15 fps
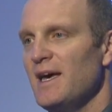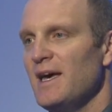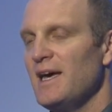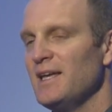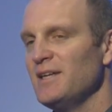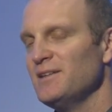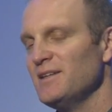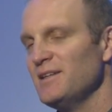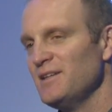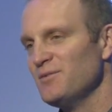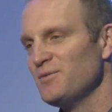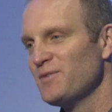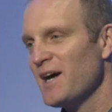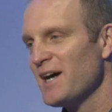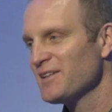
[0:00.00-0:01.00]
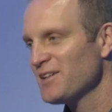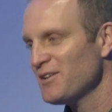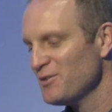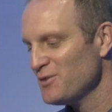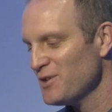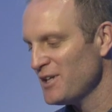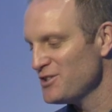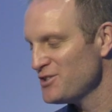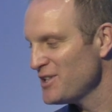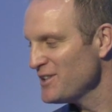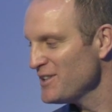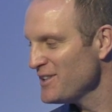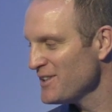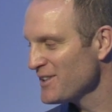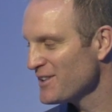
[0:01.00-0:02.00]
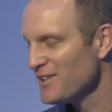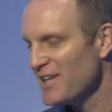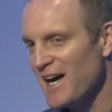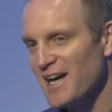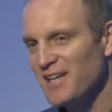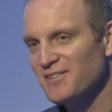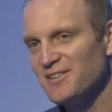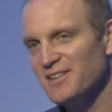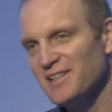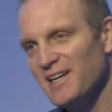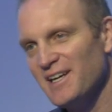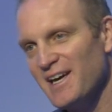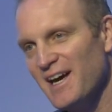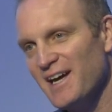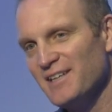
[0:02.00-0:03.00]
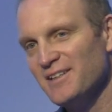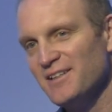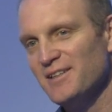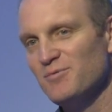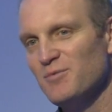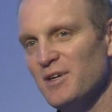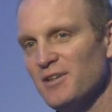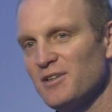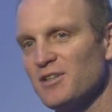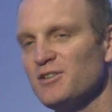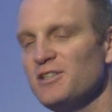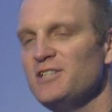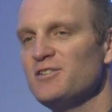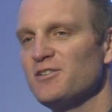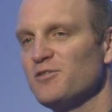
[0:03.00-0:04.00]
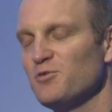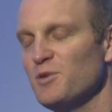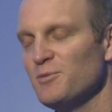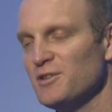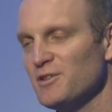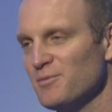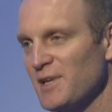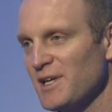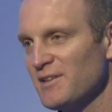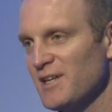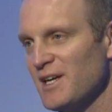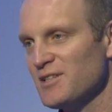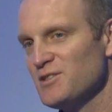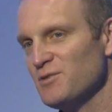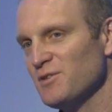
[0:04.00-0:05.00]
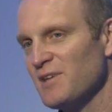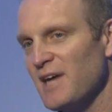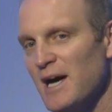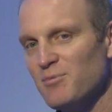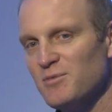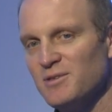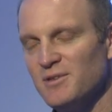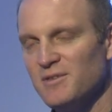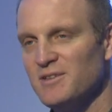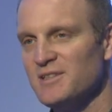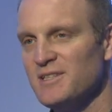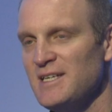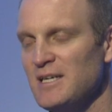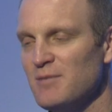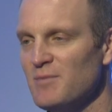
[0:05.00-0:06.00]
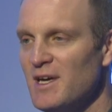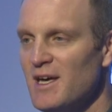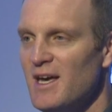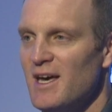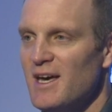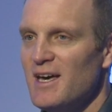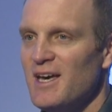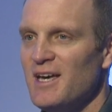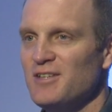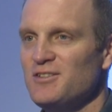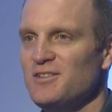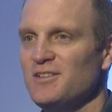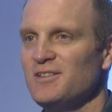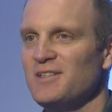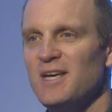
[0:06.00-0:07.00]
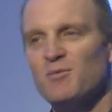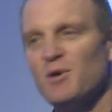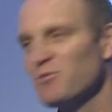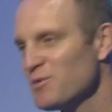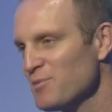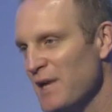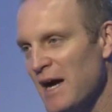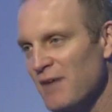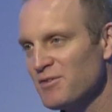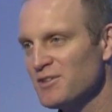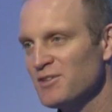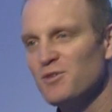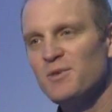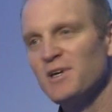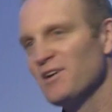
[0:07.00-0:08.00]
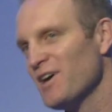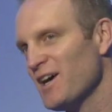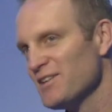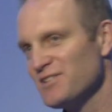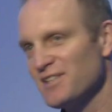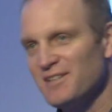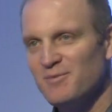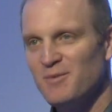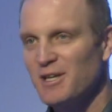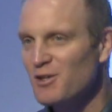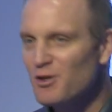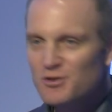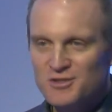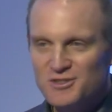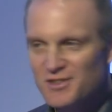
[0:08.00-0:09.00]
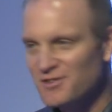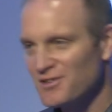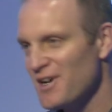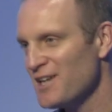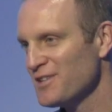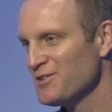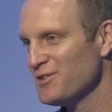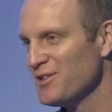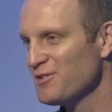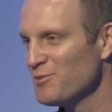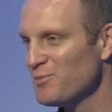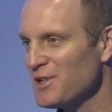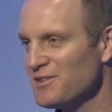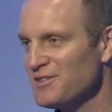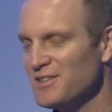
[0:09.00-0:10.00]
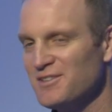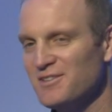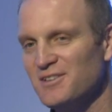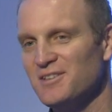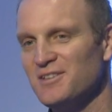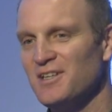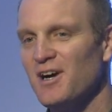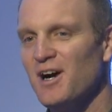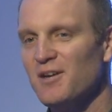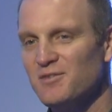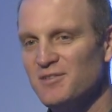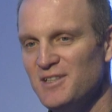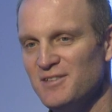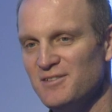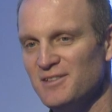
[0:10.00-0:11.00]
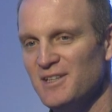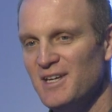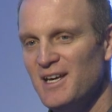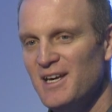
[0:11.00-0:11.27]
And in fact, I shared it in a class, and I had a collegiate swimmer in my class. She was captain of the team. And she came up to me after, she said, "Oh my gosh, my coach just talked to us about this in the off season.